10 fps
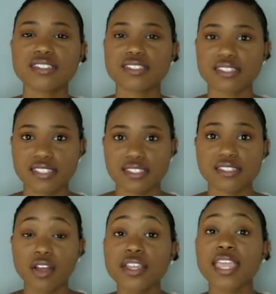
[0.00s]

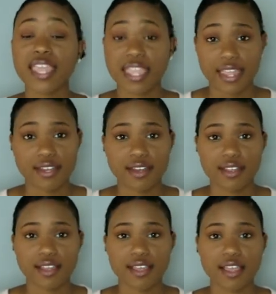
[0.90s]
sunk in,
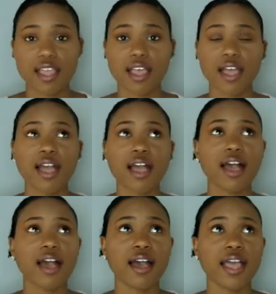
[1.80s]

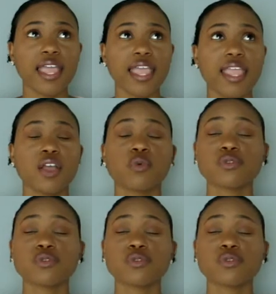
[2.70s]
I